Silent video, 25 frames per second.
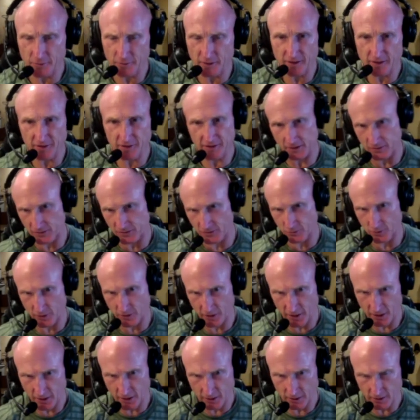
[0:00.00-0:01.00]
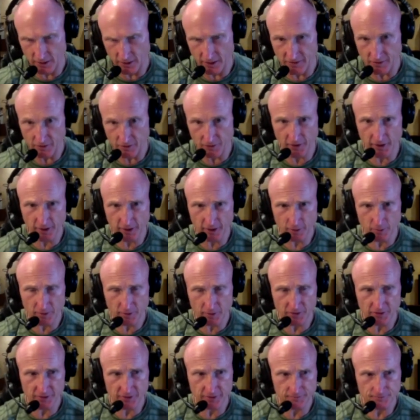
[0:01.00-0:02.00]
because I was working as a
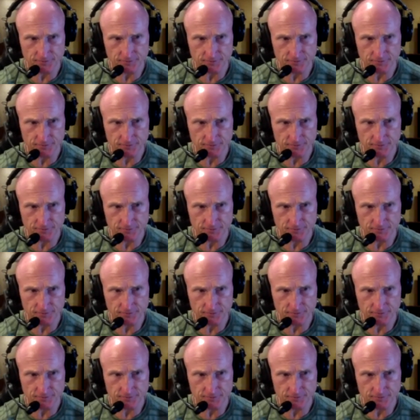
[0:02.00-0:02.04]
therapist.